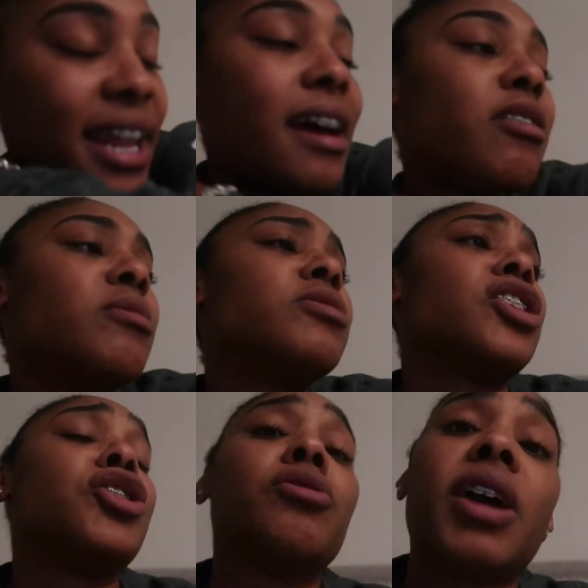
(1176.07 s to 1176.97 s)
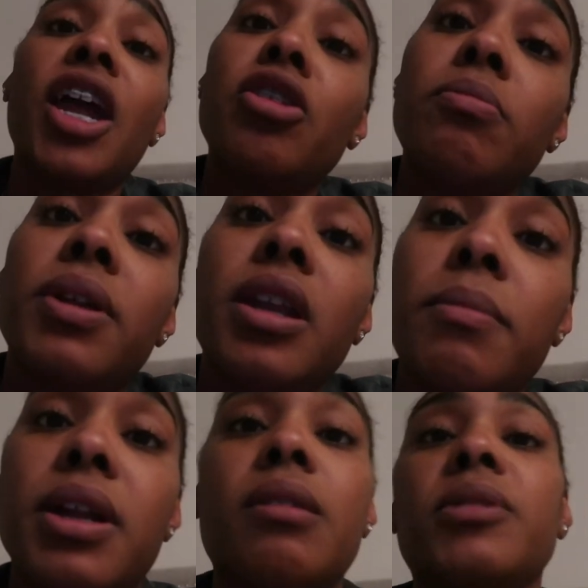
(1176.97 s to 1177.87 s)
down. He was like, "Are you okay? Do you need
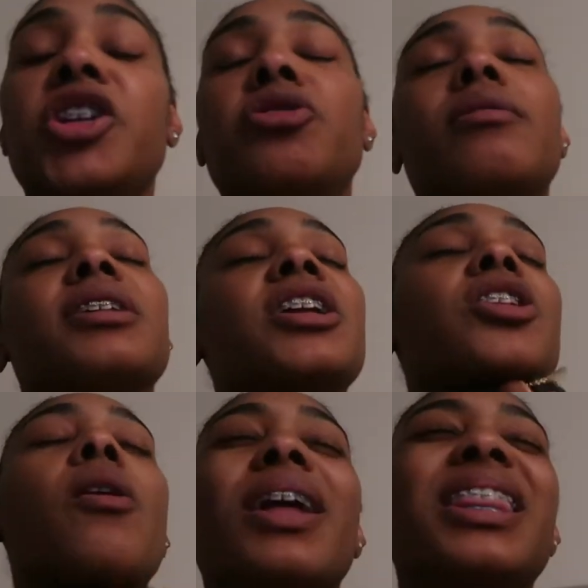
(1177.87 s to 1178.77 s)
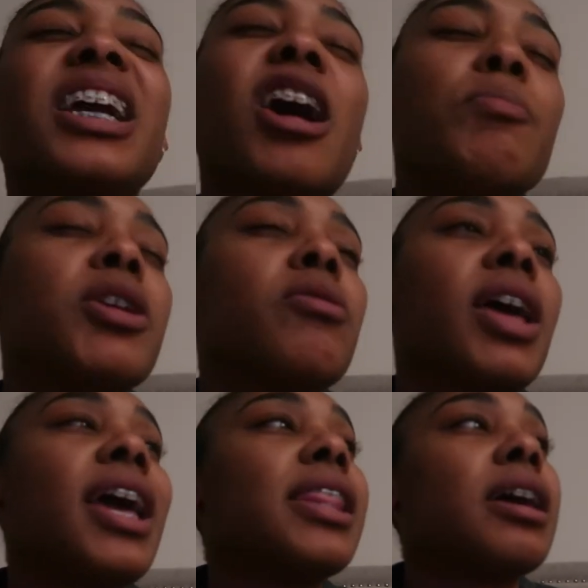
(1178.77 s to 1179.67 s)
me to come get you?" I was like, "No, I think I'll be
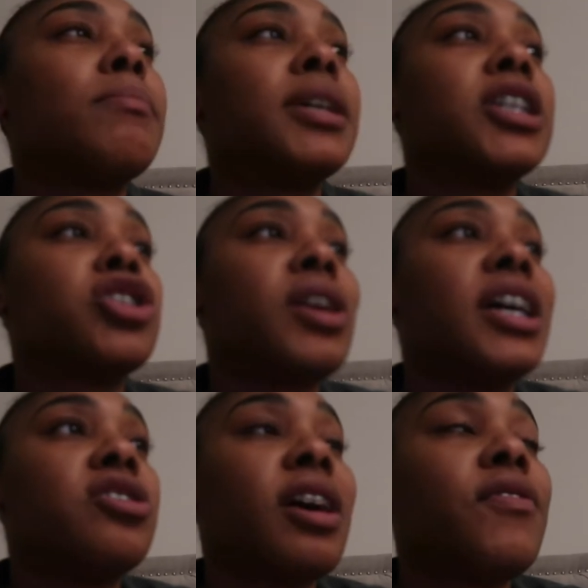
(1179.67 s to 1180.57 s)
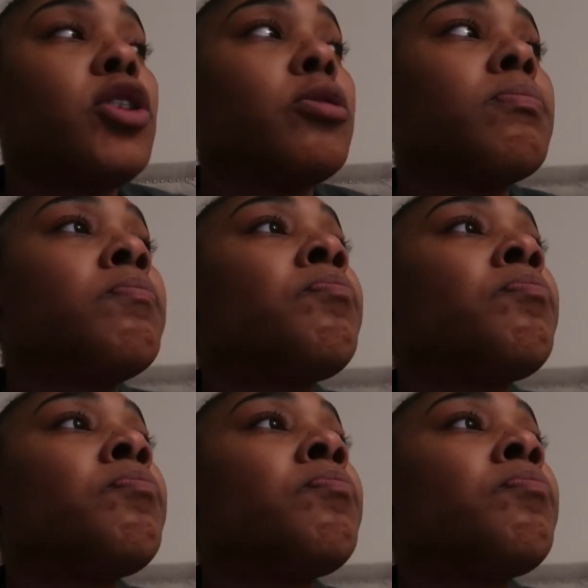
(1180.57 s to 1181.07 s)
okay. Like, I'm gonna try to drive home."